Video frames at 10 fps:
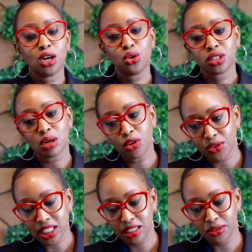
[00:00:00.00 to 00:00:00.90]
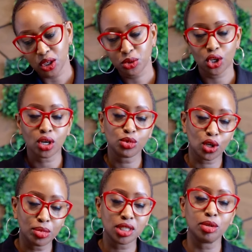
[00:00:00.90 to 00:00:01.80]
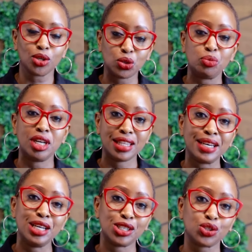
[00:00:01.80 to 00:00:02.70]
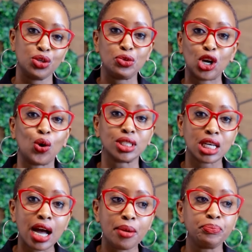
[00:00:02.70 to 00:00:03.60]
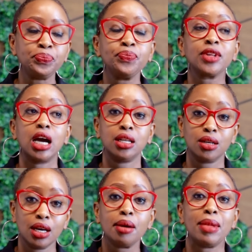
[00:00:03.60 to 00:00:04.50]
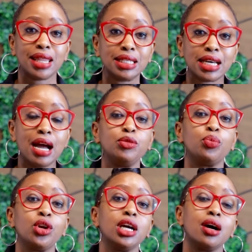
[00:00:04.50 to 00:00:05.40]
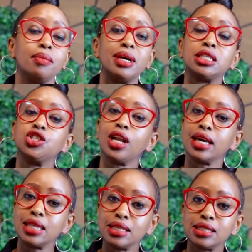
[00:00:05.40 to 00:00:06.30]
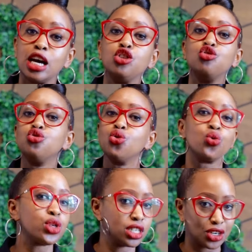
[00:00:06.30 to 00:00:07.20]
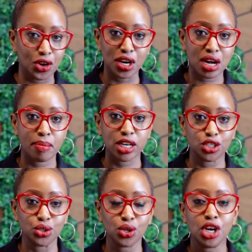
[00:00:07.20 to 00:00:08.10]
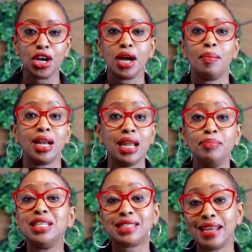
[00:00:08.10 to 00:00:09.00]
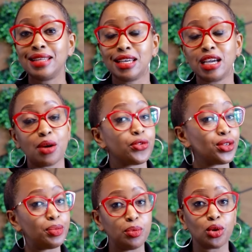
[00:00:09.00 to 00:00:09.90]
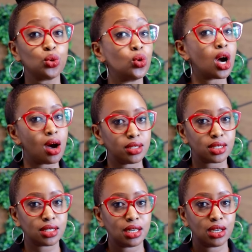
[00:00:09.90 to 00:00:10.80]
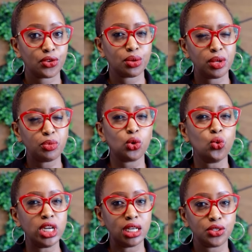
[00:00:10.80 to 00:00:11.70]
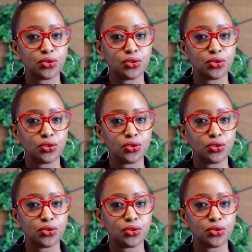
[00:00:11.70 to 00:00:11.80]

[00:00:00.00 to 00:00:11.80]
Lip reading: Some of us develop shock absorbers because we've been in the industry for a long time. And by the time you're putting out a message like this, you know things are gonna come at you. But let me stand in the gap for the people who can't, for the people who needed to